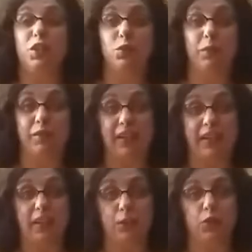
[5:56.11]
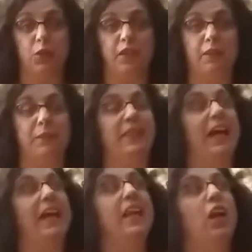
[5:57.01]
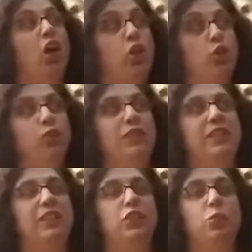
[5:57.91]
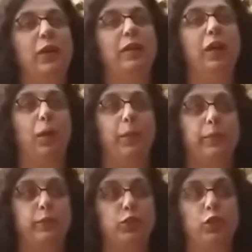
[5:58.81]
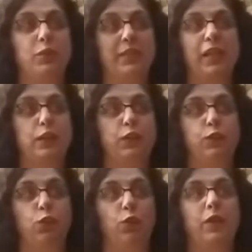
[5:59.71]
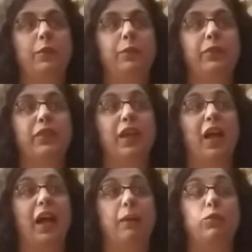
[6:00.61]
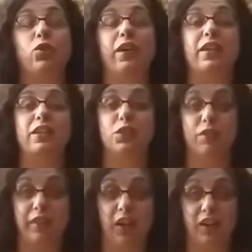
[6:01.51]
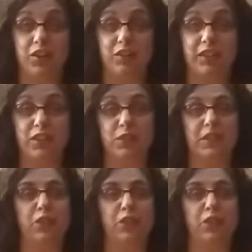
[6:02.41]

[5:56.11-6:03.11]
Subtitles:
my writing. I'll totally admit that. 2 reasons. One, Stowe's House 4. I'm trying so very hard to write Stowe's House